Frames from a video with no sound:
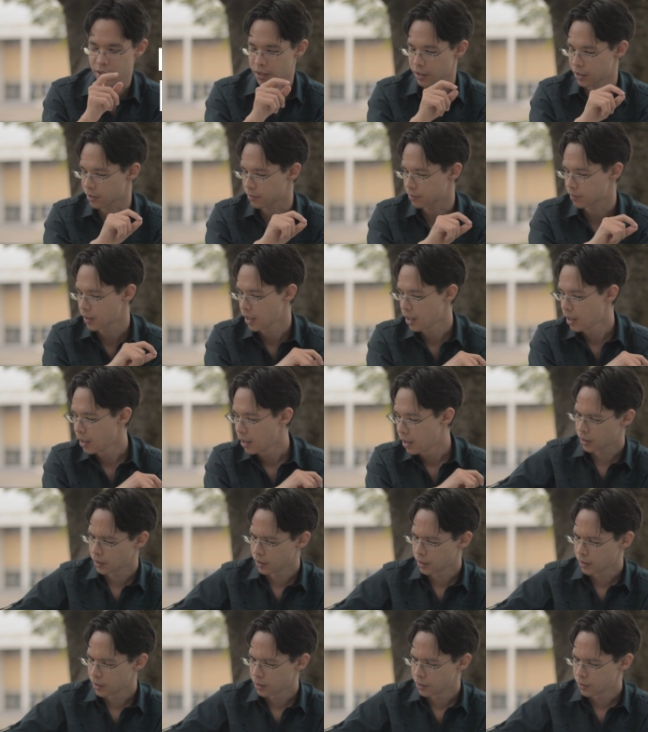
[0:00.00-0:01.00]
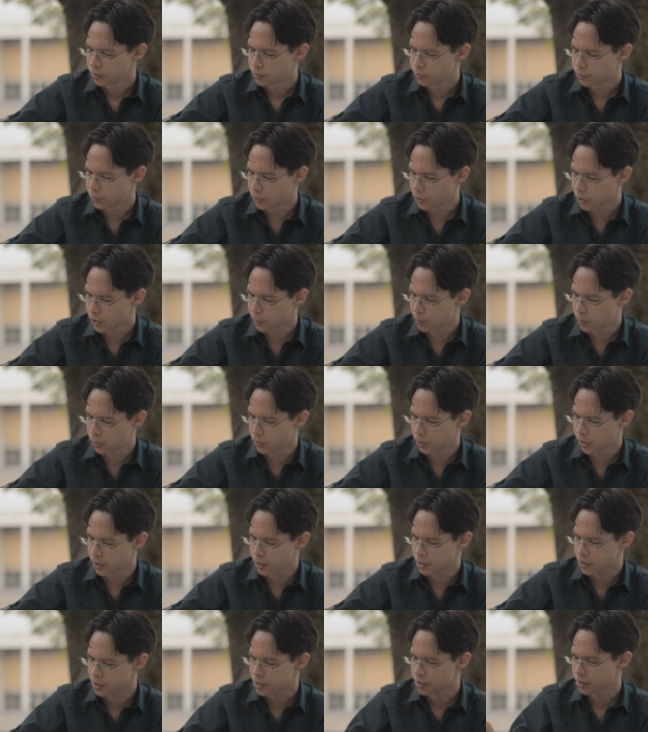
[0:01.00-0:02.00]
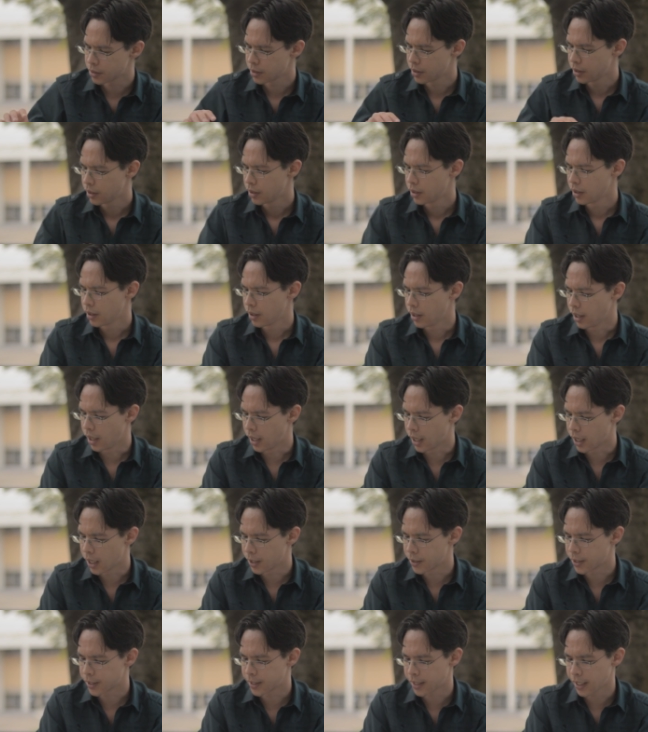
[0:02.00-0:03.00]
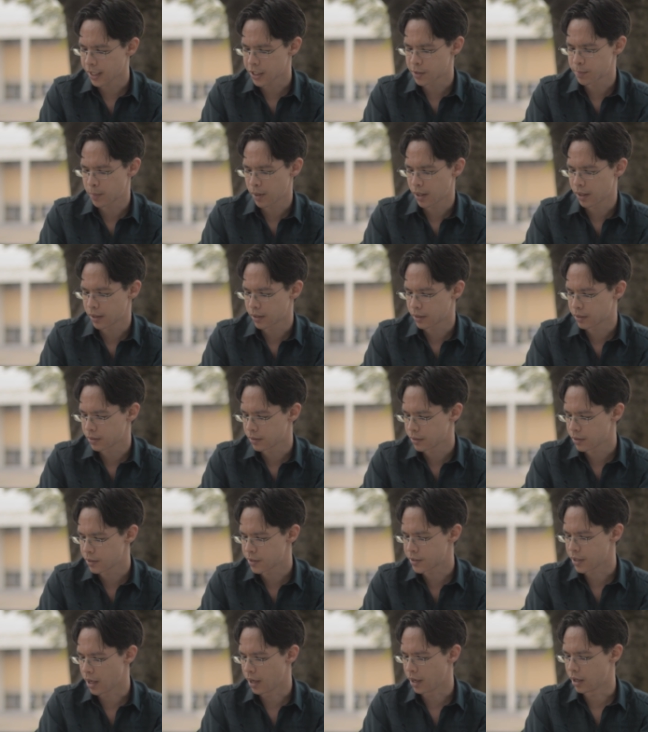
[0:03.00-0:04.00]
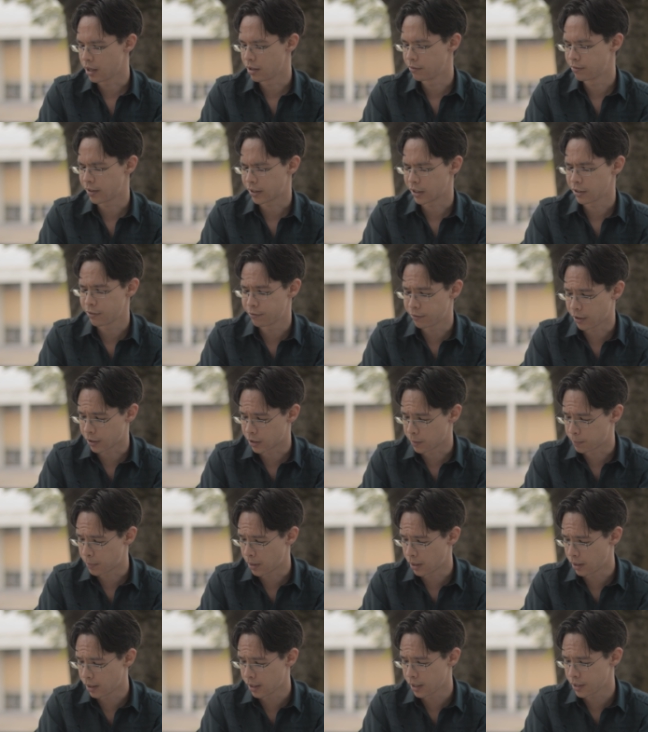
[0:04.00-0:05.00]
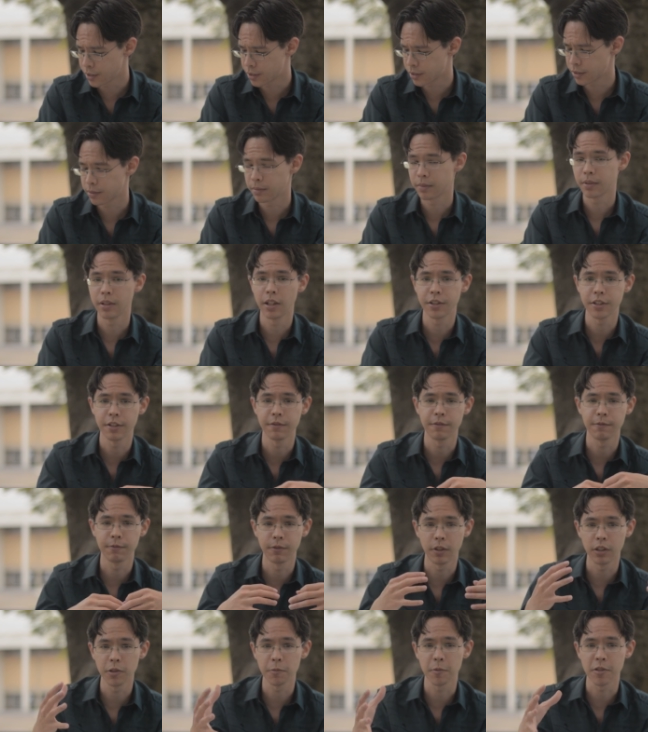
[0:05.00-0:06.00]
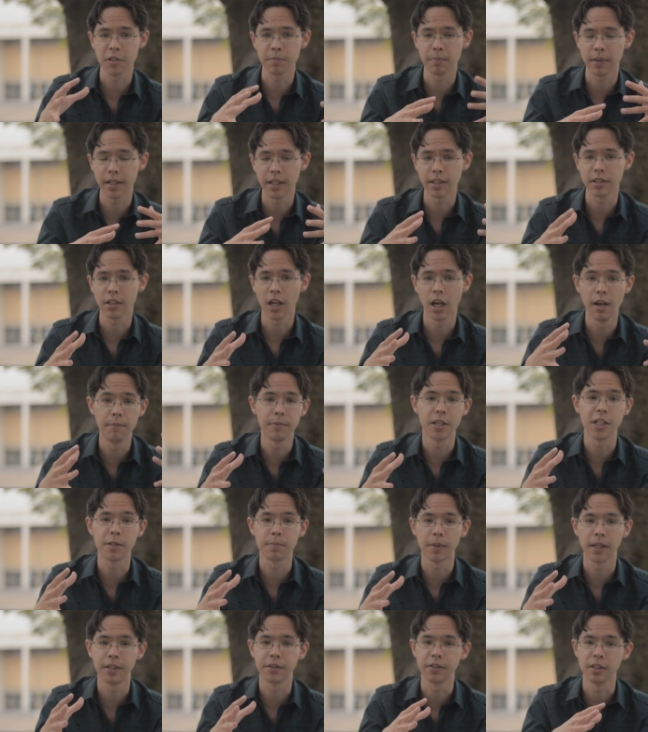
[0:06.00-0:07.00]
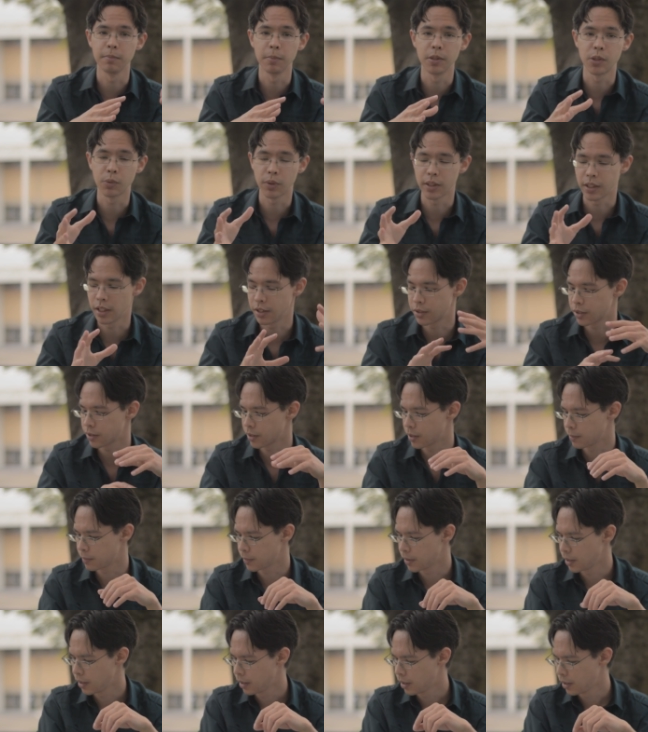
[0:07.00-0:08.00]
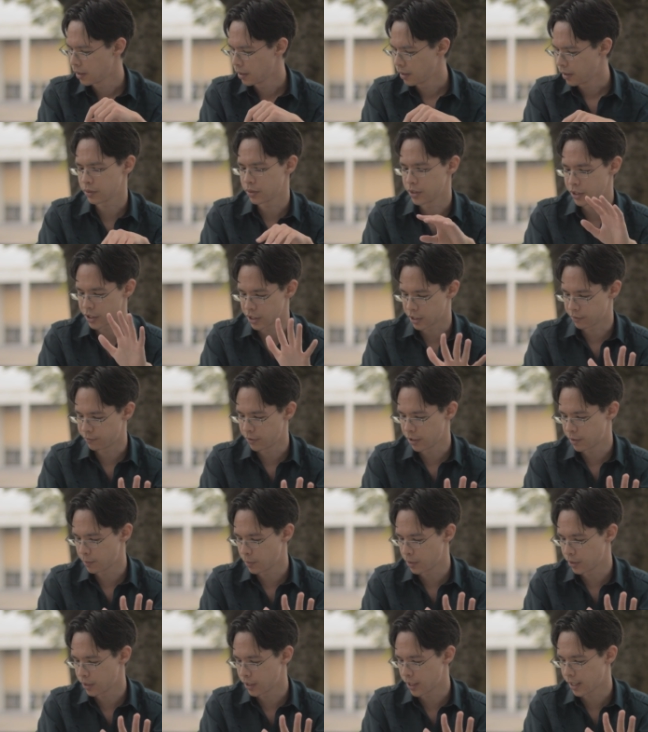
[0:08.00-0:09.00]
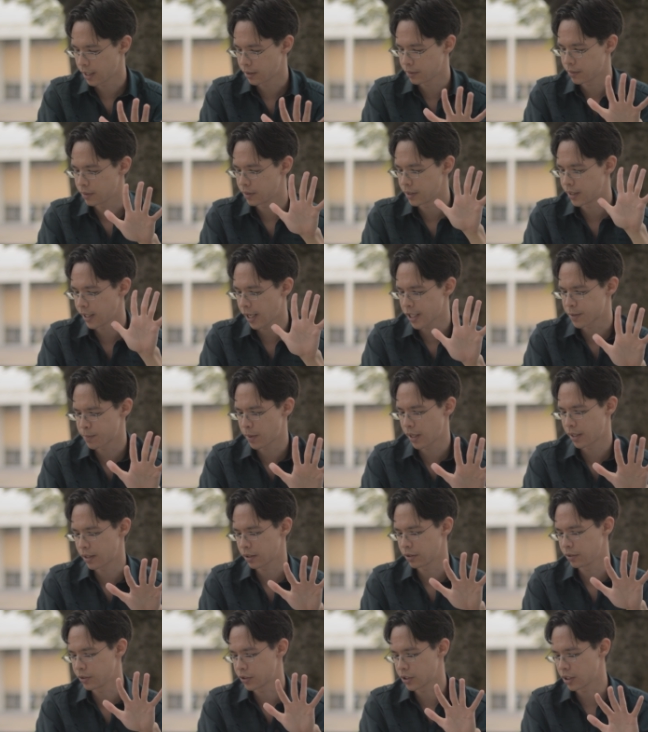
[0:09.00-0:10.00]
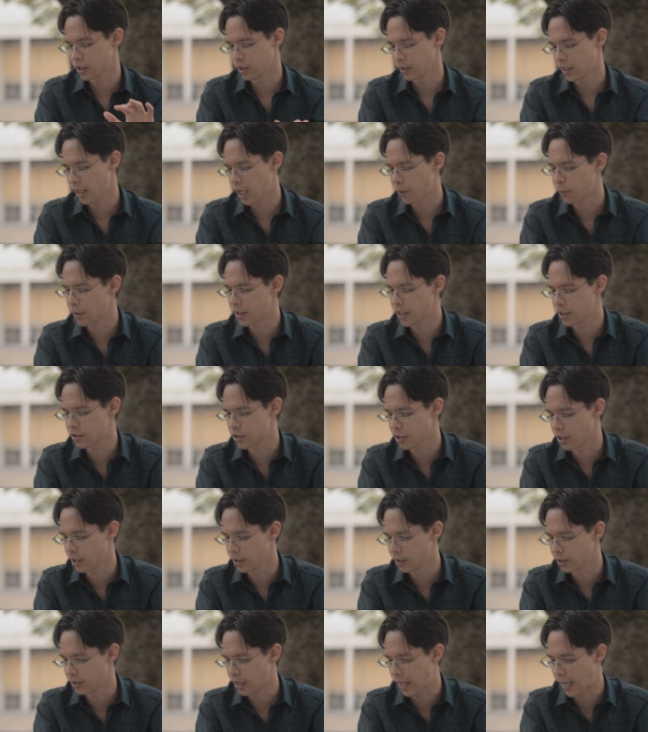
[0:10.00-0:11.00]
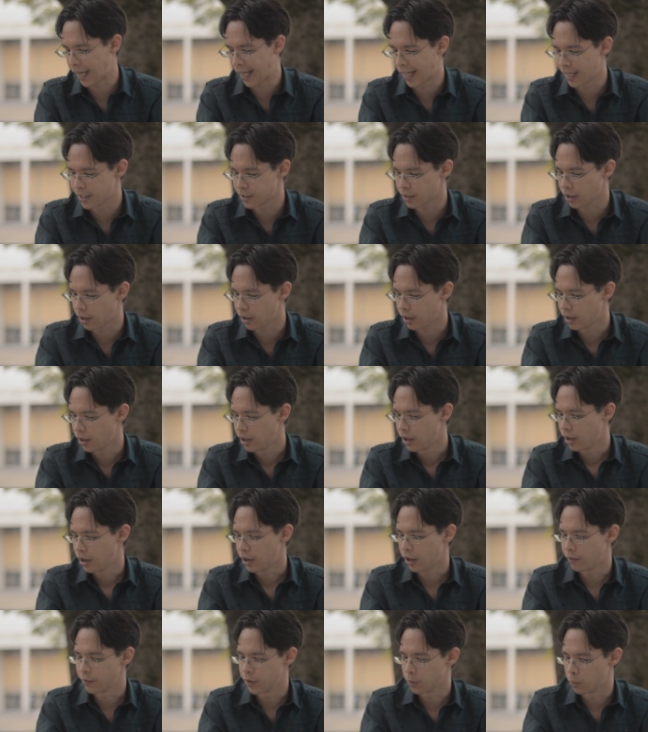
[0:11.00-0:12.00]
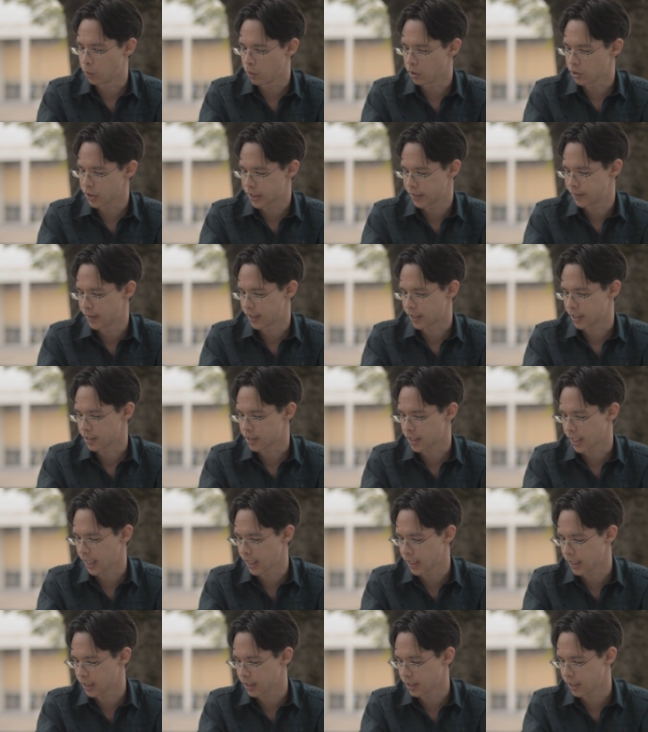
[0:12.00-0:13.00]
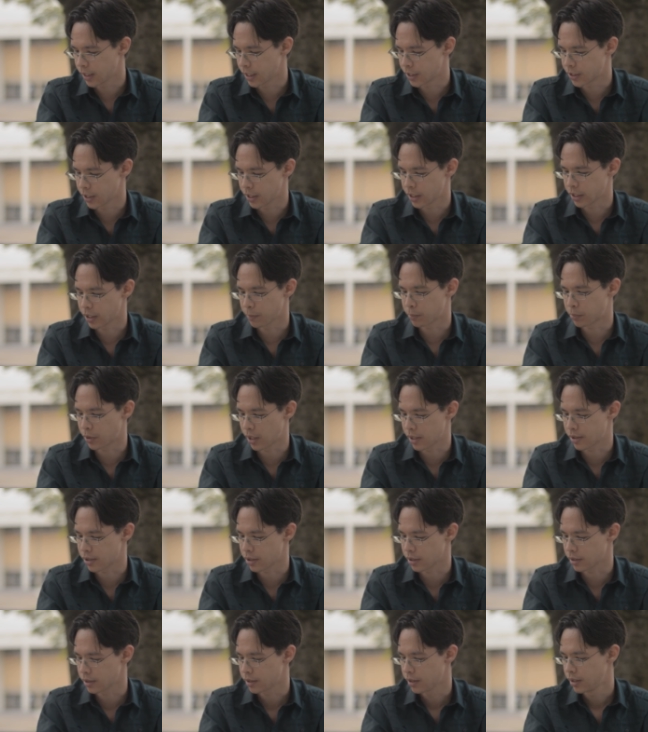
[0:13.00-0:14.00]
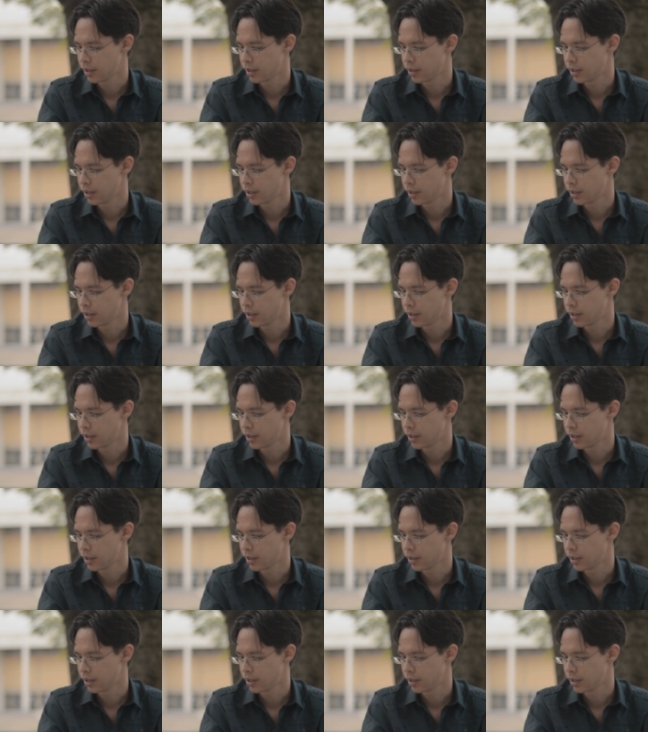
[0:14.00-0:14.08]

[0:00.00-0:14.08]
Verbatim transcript: think of. Fourth point, the gas particles are very far apart, lots of volume of space, empty space in between each of them. This is the fifth point now. Gas particles collide with each other and of the walls of their container, exerting a pressure.